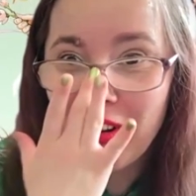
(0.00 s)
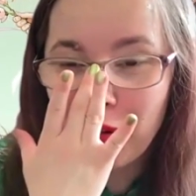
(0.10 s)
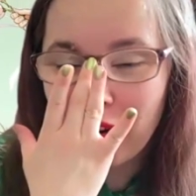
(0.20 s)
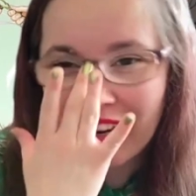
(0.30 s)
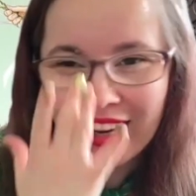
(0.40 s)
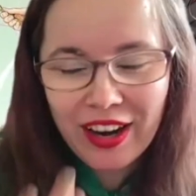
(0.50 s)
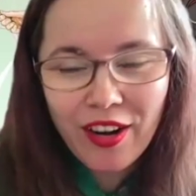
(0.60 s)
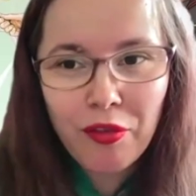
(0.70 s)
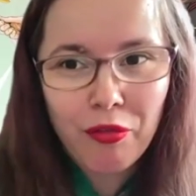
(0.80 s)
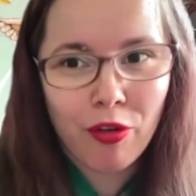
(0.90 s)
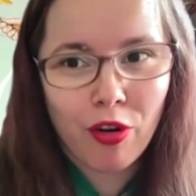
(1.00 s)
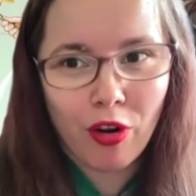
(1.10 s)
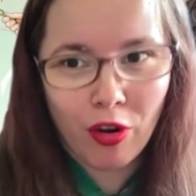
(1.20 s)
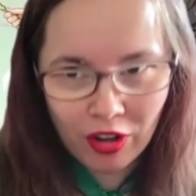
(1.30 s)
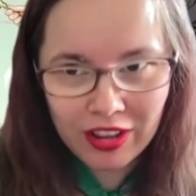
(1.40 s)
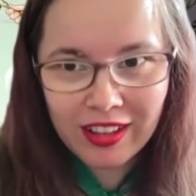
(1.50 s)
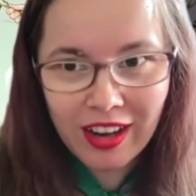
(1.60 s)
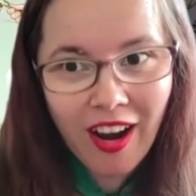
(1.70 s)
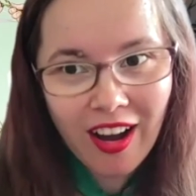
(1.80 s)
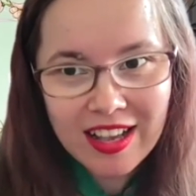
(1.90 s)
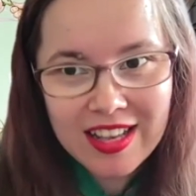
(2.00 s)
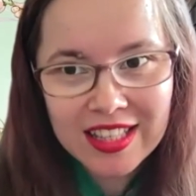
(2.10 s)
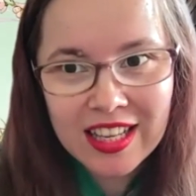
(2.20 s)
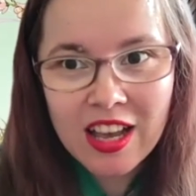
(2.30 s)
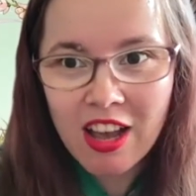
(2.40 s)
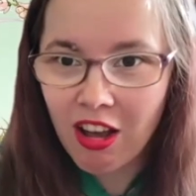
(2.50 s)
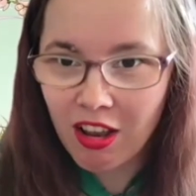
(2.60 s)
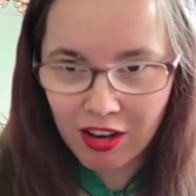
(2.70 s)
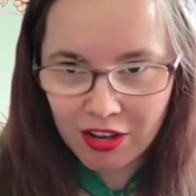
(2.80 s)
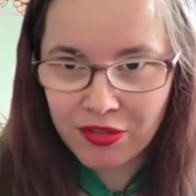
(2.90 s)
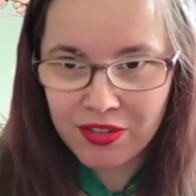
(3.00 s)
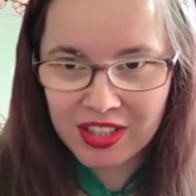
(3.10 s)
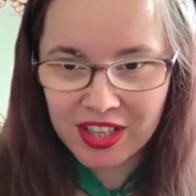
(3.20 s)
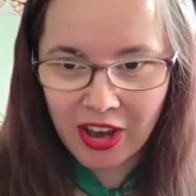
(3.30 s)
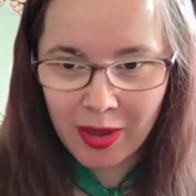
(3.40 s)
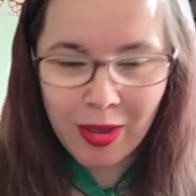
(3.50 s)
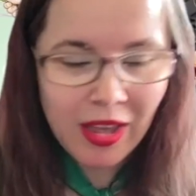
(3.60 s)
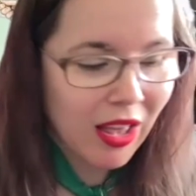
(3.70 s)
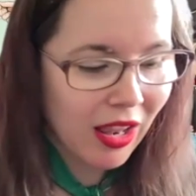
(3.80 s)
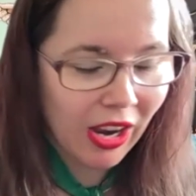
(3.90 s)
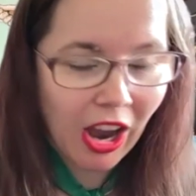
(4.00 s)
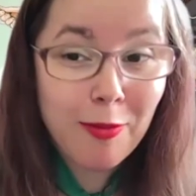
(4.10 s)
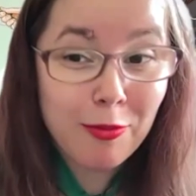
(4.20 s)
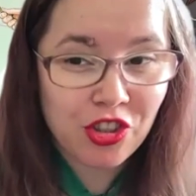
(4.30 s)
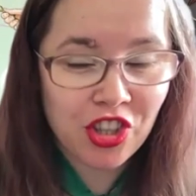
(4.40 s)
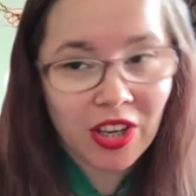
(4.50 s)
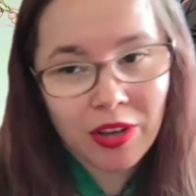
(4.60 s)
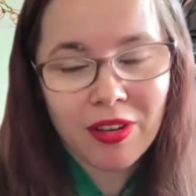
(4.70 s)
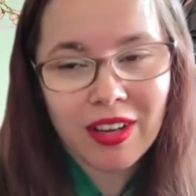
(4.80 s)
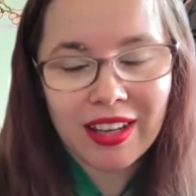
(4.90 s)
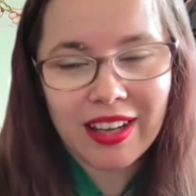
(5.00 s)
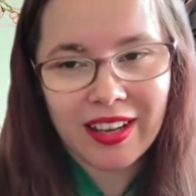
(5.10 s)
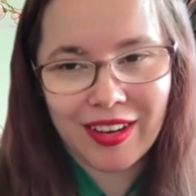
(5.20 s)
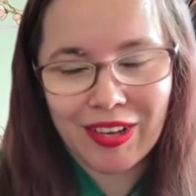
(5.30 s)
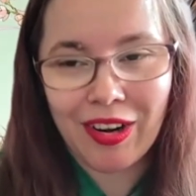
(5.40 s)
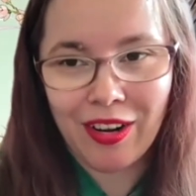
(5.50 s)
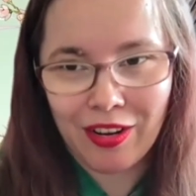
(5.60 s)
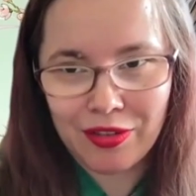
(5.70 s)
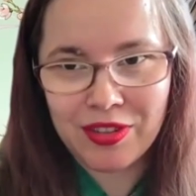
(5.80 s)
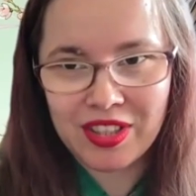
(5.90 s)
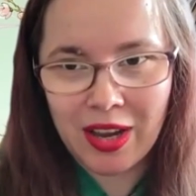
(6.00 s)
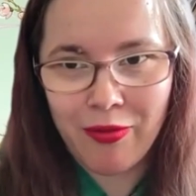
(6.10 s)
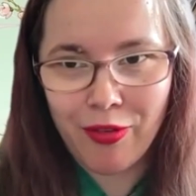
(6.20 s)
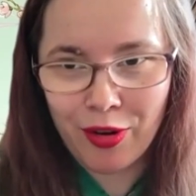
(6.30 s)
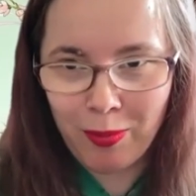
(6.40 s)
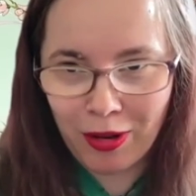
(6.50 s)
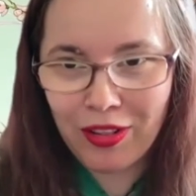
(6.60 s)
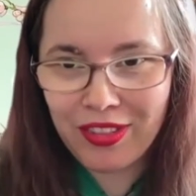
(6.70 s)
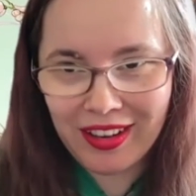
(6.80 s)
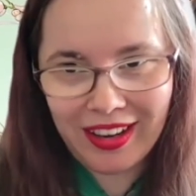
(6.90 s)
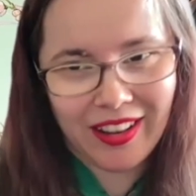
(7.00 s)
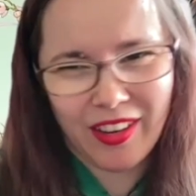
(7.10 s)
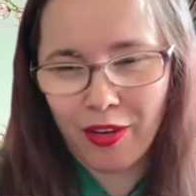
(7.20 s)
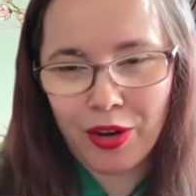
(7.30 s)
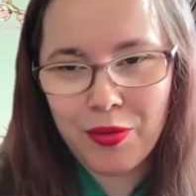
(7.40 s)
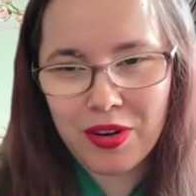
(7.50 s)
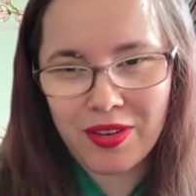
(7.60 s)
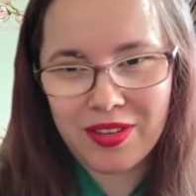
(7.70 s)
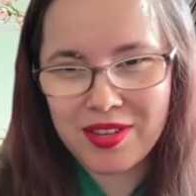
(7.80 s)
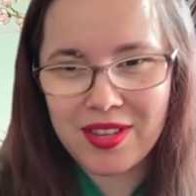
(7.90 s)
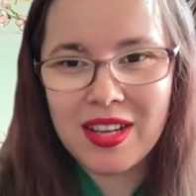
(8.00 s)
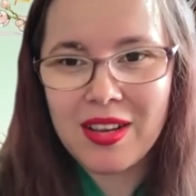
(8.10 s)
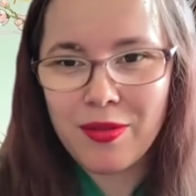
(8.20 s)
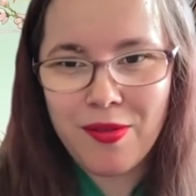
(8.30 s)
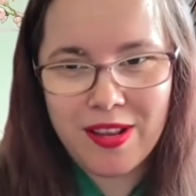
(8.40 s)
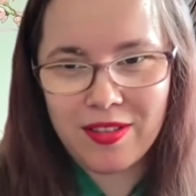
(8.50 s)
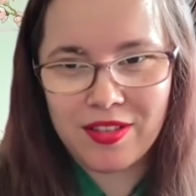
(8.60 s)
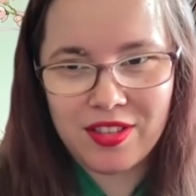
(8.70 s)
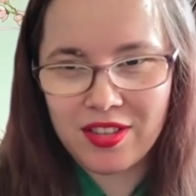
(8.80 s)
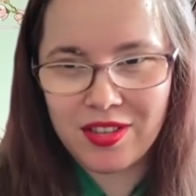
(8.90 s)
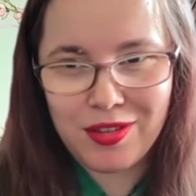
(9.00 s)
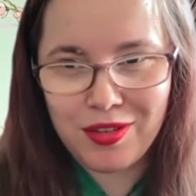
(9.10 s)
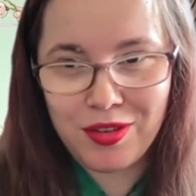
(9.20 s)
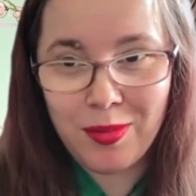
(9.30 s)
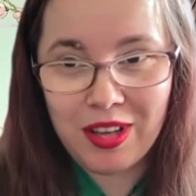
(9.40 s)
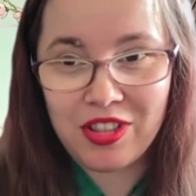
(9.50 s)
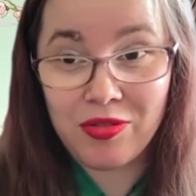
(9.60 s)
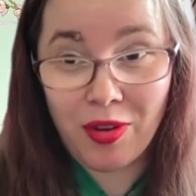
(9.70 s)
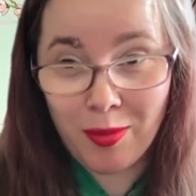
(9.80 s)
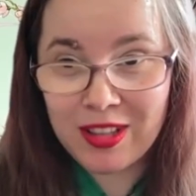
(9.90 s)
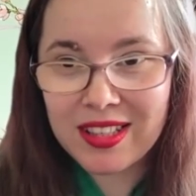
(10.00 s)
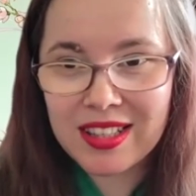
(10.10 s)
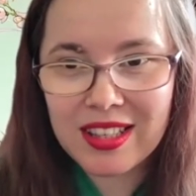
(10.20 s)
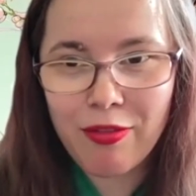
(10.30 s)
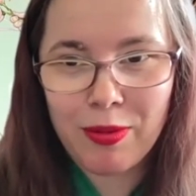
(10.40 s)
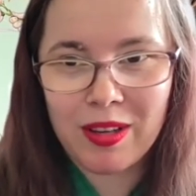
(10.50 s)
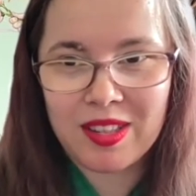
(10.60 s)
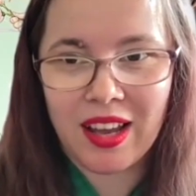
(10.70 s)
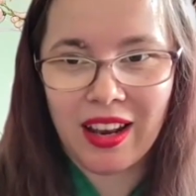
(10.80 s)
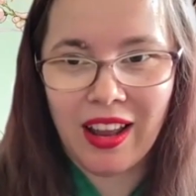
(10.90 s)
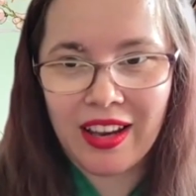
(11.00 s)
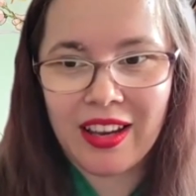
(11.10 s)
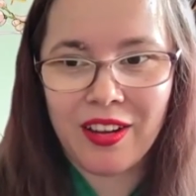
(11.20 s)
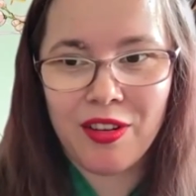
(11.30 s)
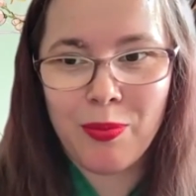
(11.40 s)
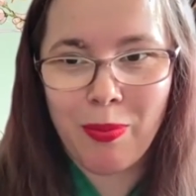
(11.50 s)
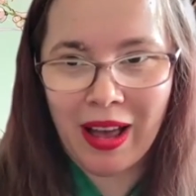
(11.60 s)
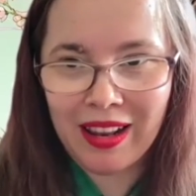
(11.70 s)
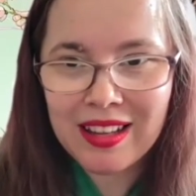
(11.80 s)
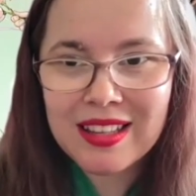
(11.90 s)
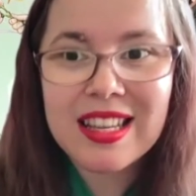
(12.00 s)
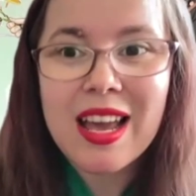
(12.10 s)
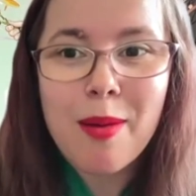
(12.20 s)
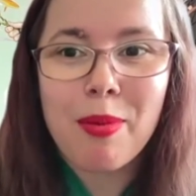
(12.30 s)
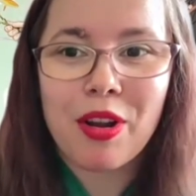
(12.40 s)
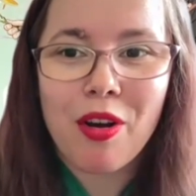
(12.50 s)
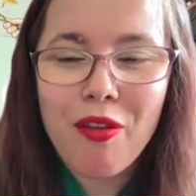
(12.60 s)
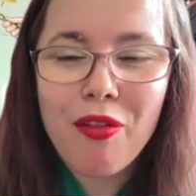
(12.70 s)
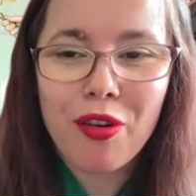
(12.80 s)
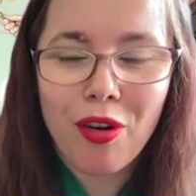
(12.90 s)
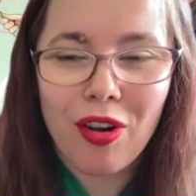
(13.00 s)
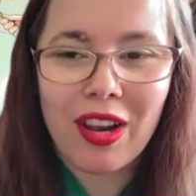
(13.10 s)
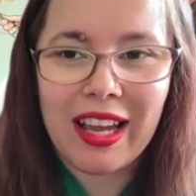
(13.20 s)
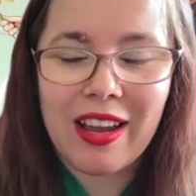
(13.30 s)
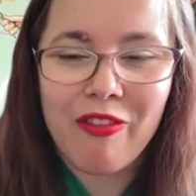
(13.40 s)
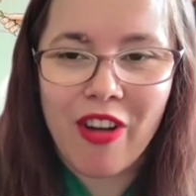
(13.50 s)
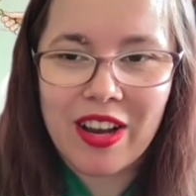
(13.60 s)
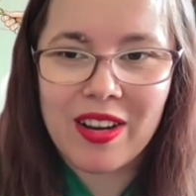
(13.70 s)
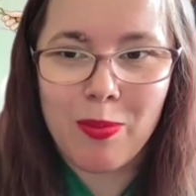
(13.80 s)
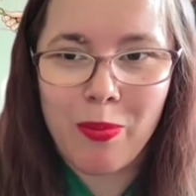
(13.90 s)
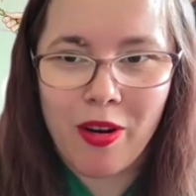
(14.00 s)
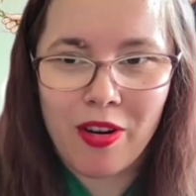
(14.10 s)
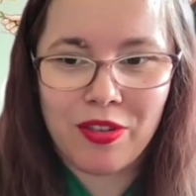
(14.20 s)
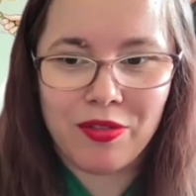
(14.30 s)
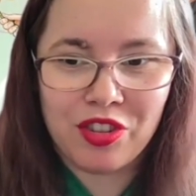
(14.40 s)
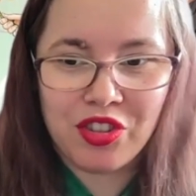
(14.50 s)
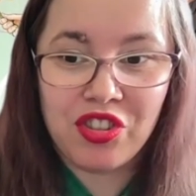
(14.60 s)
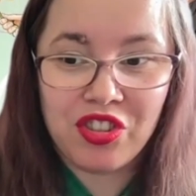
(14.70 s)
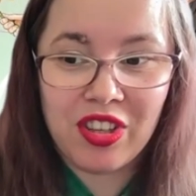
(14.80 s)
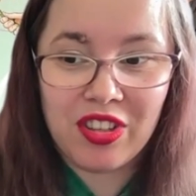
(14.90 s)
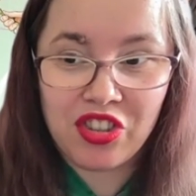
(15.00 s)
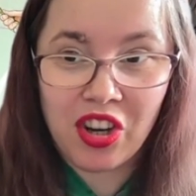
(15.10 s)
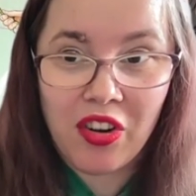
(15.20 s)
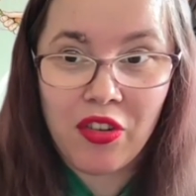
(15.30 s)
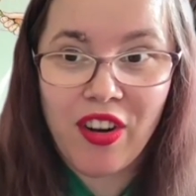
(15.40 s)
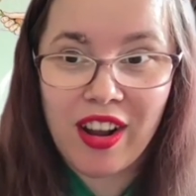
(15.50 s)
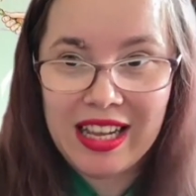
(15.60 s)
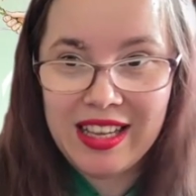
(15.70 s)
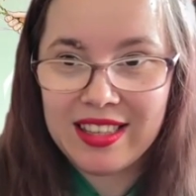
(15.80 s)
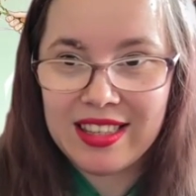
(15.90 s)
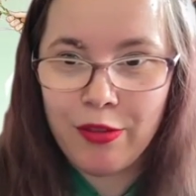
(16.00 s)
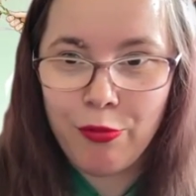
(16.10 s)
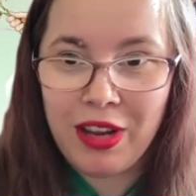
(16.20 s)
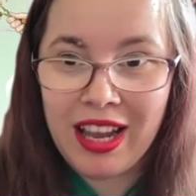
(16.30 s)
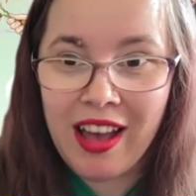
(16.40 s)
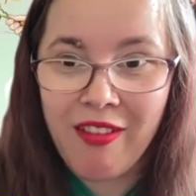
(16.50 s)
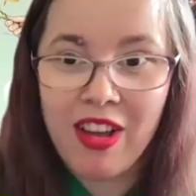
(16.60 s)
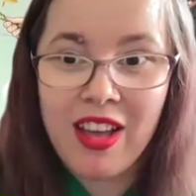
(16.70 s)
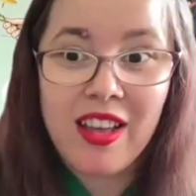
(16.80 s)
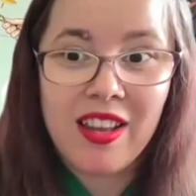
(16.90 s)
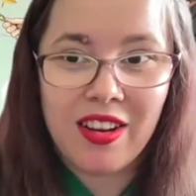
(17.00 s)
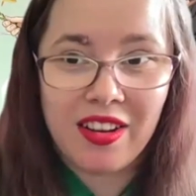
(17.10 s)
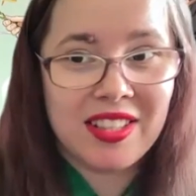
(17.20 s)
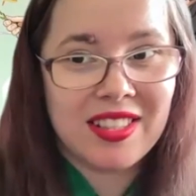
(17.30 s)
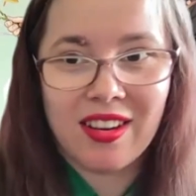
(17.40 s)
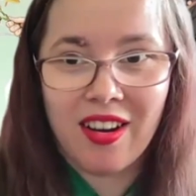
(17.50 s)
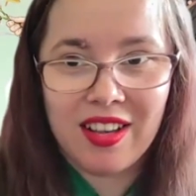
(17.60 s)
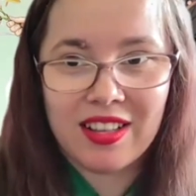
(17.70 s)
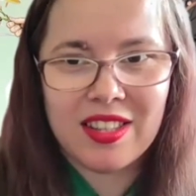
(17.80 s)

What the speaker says: We're here for hot guys a lot of the time. Like, I'm genuinely here a lot of the time for the plot and get annoyed when there's just too much romance and stuff, because I like a good balance. But overall, like, a vital part of the genre is that we have nice guys.